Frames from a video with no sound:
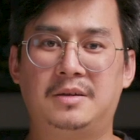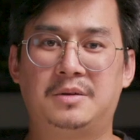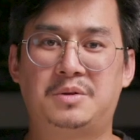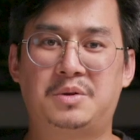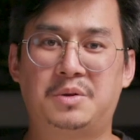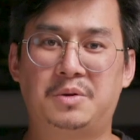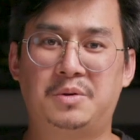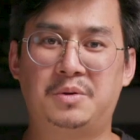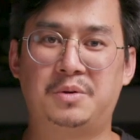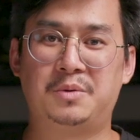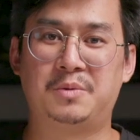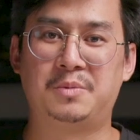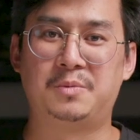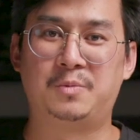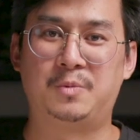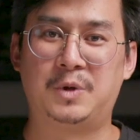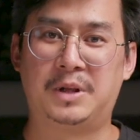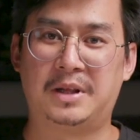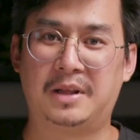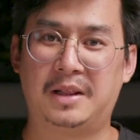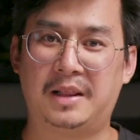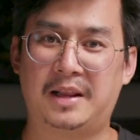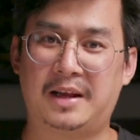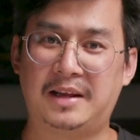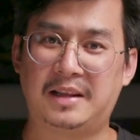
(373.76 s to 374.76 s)
So
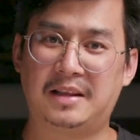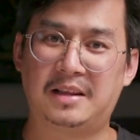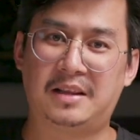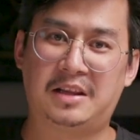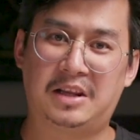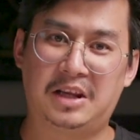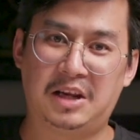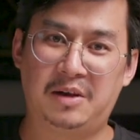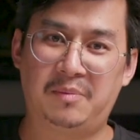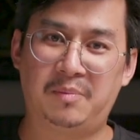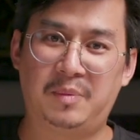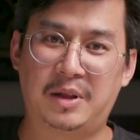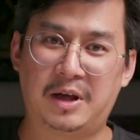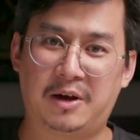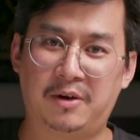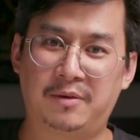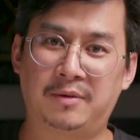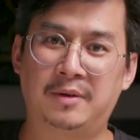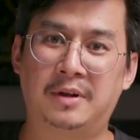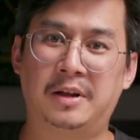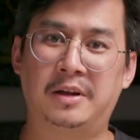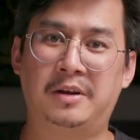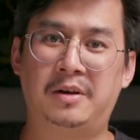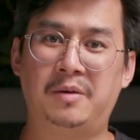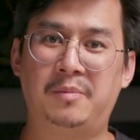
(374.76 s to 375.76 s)
with the light dimmed
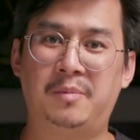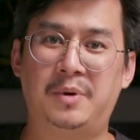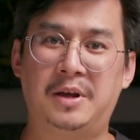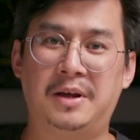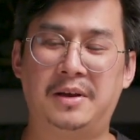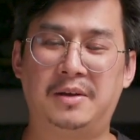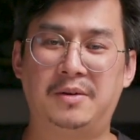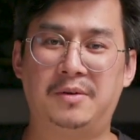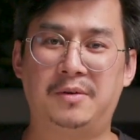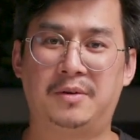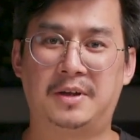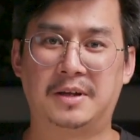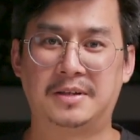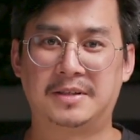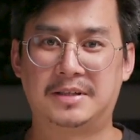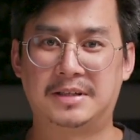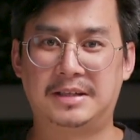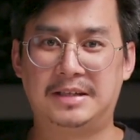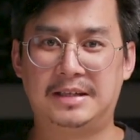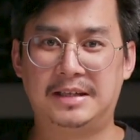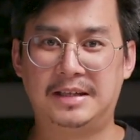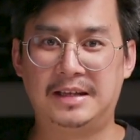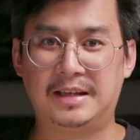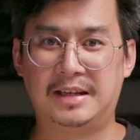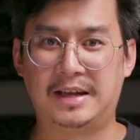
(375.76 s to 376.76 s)
down a little bit, you can
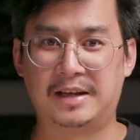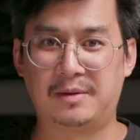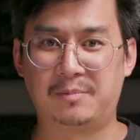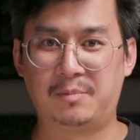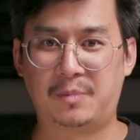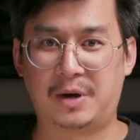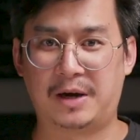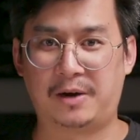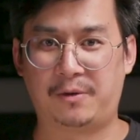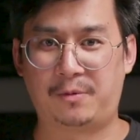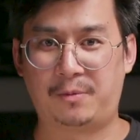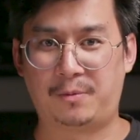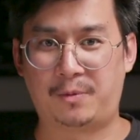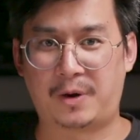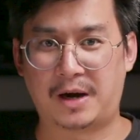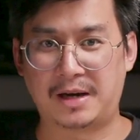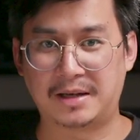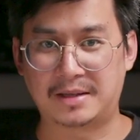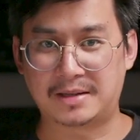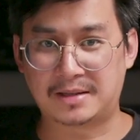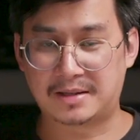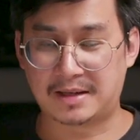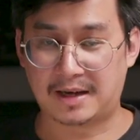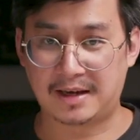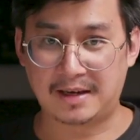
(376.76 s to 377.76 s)
see that my
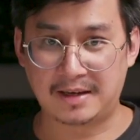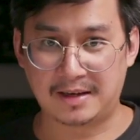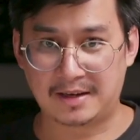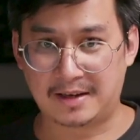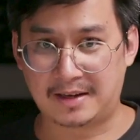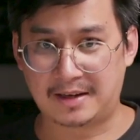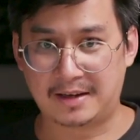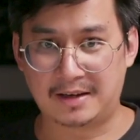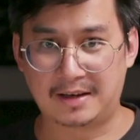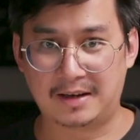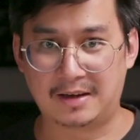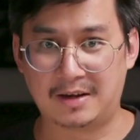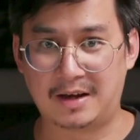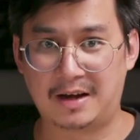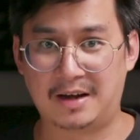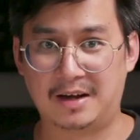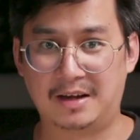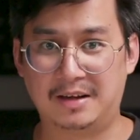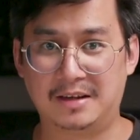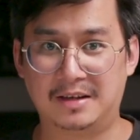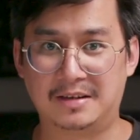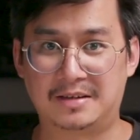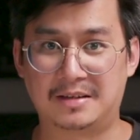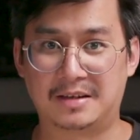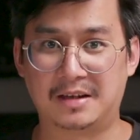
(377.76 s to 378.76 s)
right side
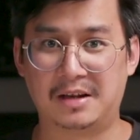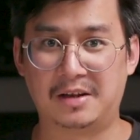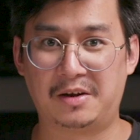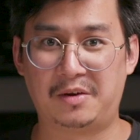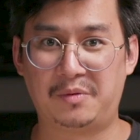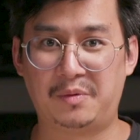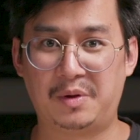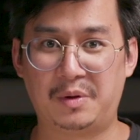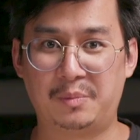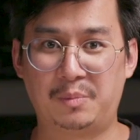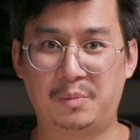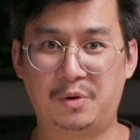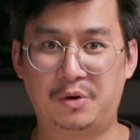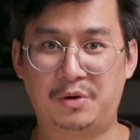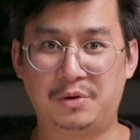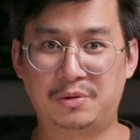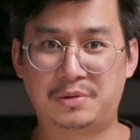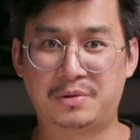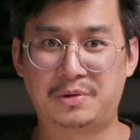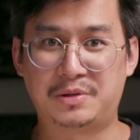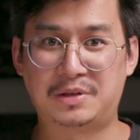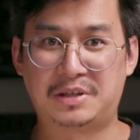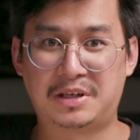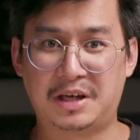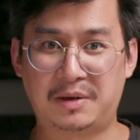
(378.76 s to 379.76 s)
is a little bit more
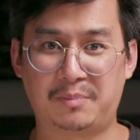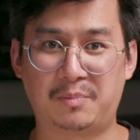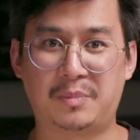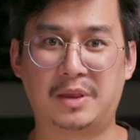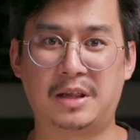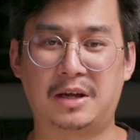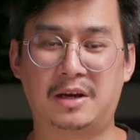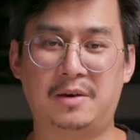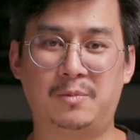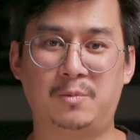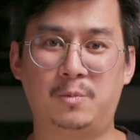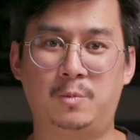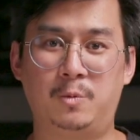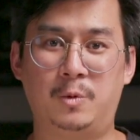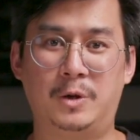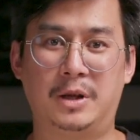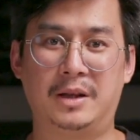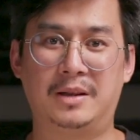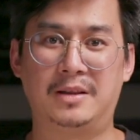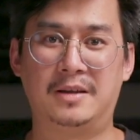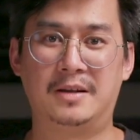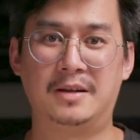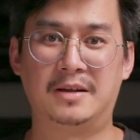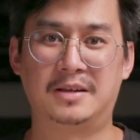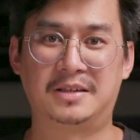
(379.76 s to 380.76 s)
shaped up
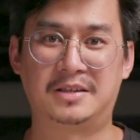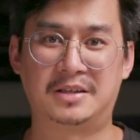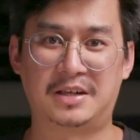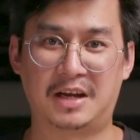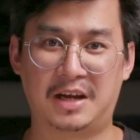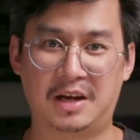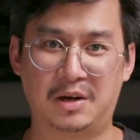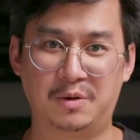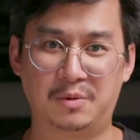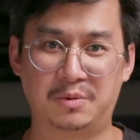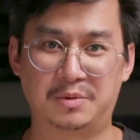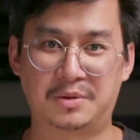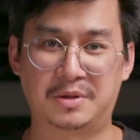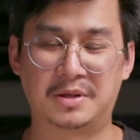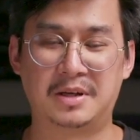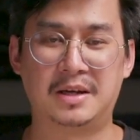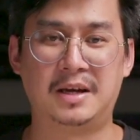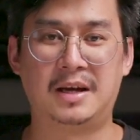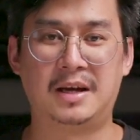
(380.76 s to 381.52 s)
with the shadows.